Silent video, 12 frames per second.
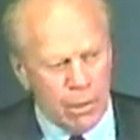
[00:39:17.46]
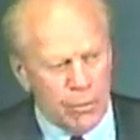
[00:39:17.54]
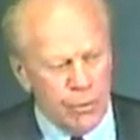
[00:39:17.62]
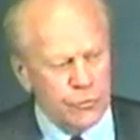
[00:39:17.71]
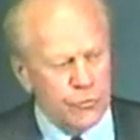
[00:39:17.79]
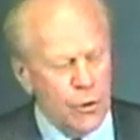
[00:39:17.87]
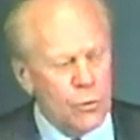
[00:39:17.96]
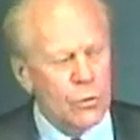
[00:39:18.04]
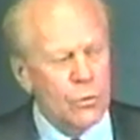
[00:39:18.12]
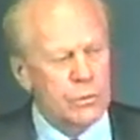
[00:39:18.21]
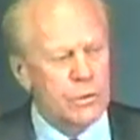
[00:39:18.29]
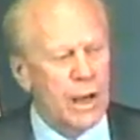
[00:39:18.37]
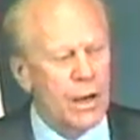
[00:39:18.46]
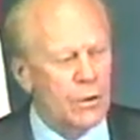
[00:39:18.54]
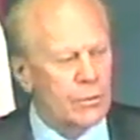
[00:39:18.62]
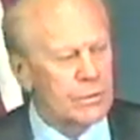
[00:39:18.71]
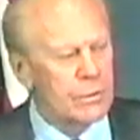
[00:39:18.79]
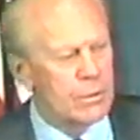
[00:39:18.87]
There's no
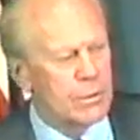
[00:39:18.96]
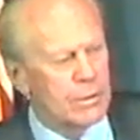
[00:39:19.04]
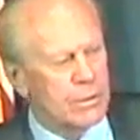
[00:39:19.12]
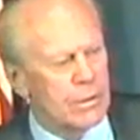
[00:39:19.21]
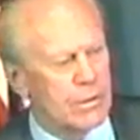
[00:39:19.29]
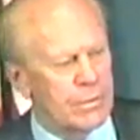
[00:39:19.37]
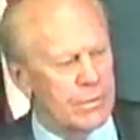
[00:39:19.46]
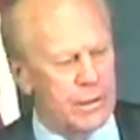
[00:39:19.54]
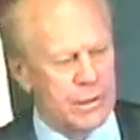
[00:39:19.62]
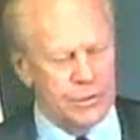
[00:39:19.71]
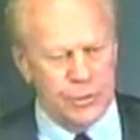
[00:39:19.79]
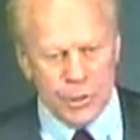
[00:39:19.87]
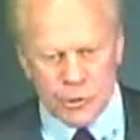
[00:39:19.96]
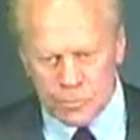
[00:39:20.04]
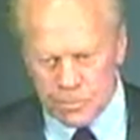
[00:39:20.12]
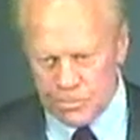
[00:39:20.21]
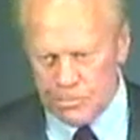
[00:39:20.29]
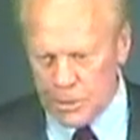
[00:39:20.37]
doubt that this
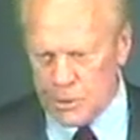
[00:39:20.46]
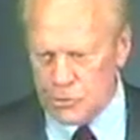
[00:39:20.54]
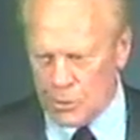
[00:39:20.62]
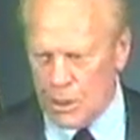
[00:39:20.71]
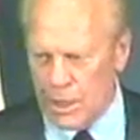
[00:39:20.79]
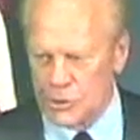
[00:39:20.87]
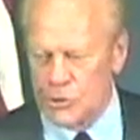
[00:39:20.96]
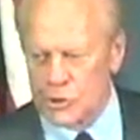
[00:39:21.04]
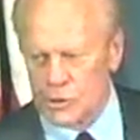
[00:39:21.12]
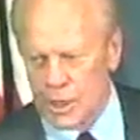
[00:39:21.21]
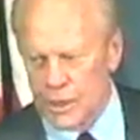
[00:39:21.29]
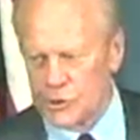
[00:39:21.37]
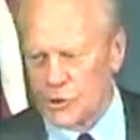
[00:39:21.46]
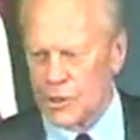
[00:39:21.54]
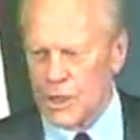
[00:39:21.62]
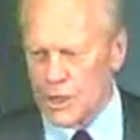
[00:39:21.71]
piece of legislation,